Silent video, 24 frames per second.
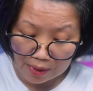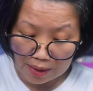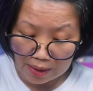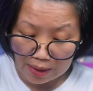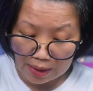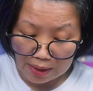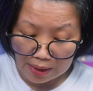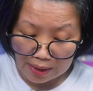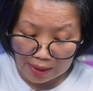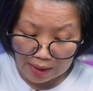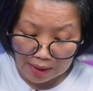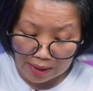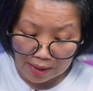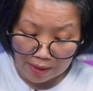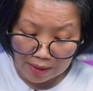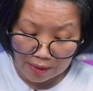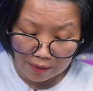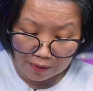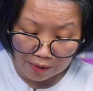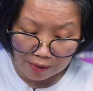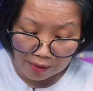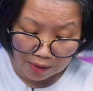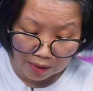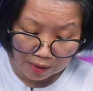the
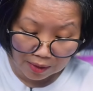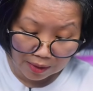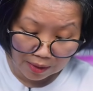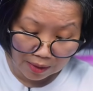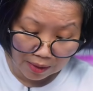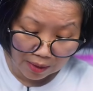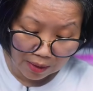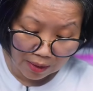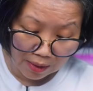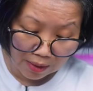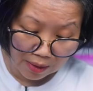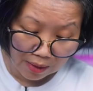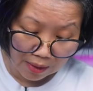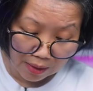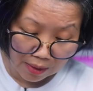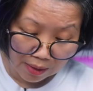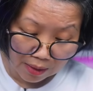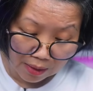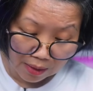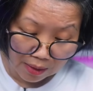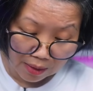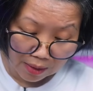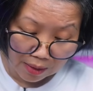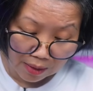leaves
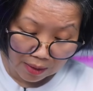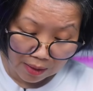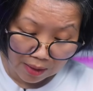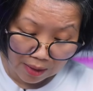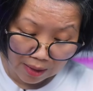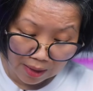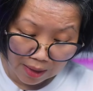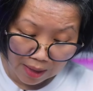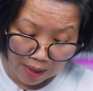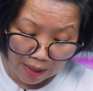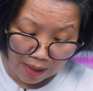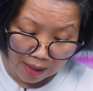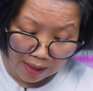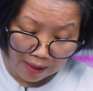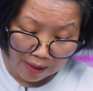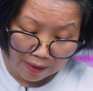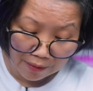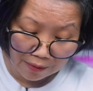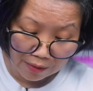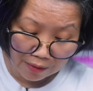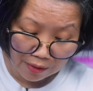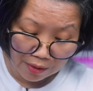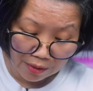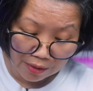that I
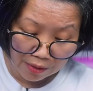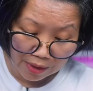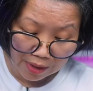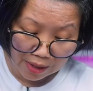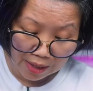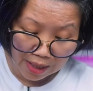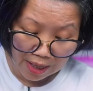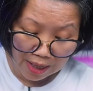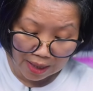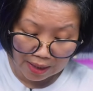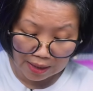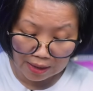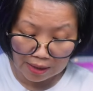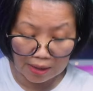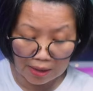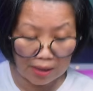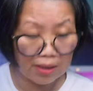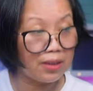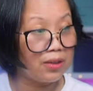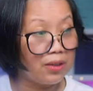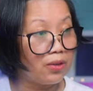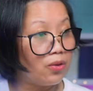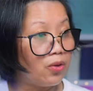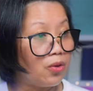have
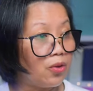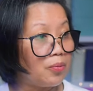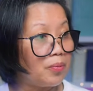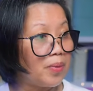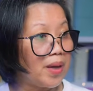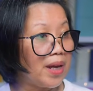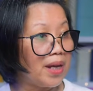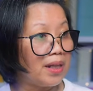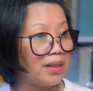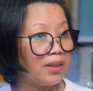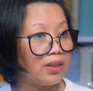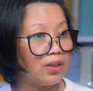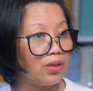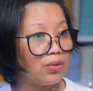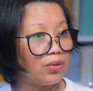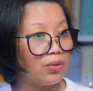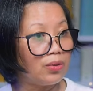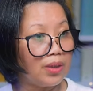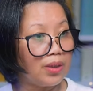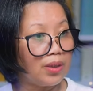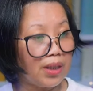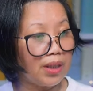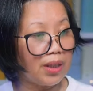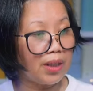created or
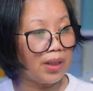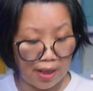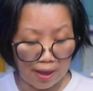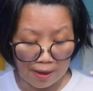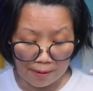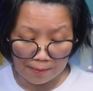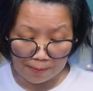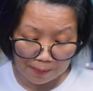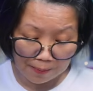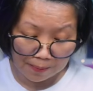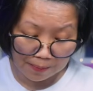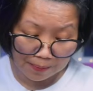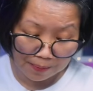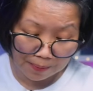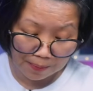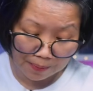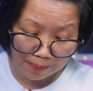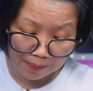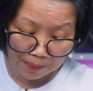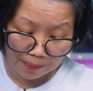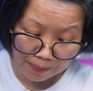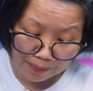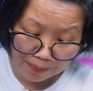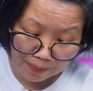penciled in.
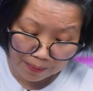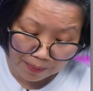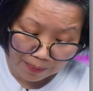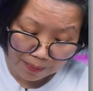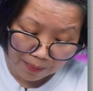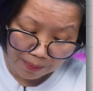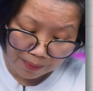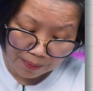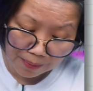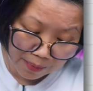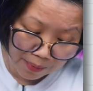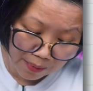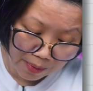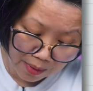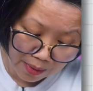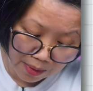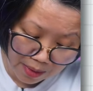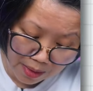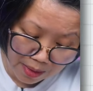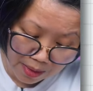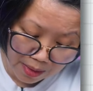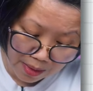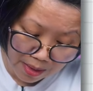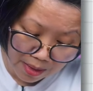
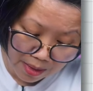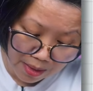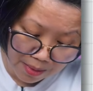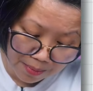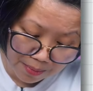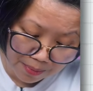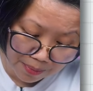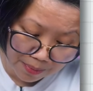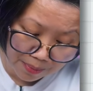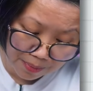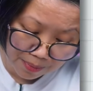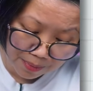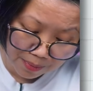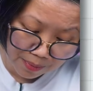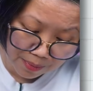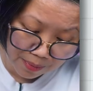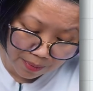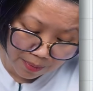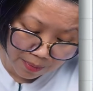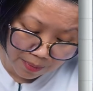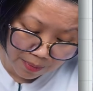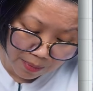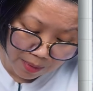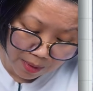Okay,
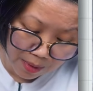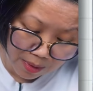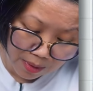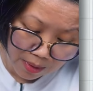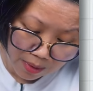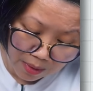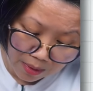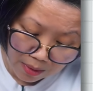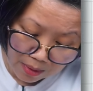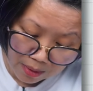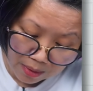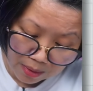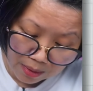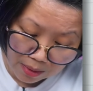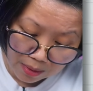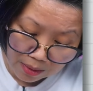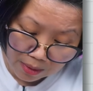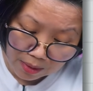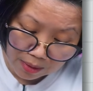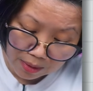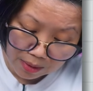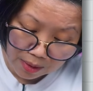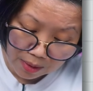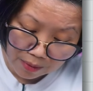
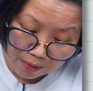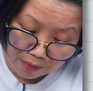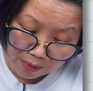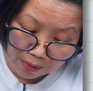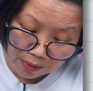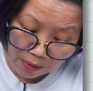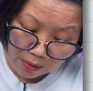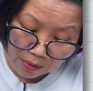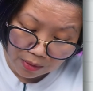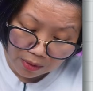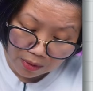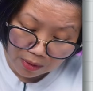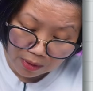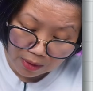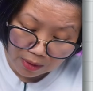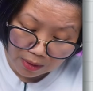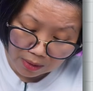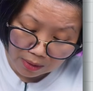let's have a look.